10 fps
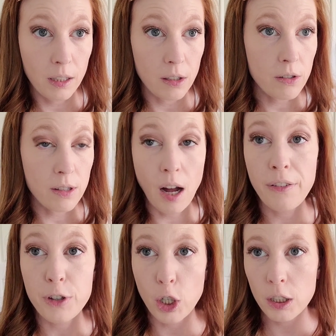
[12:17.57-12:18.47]
little
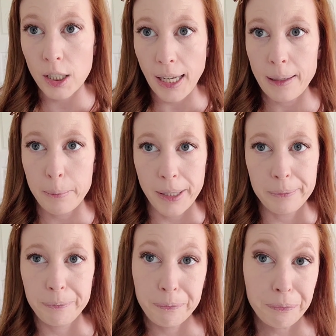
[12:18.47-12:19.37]
softer looking, but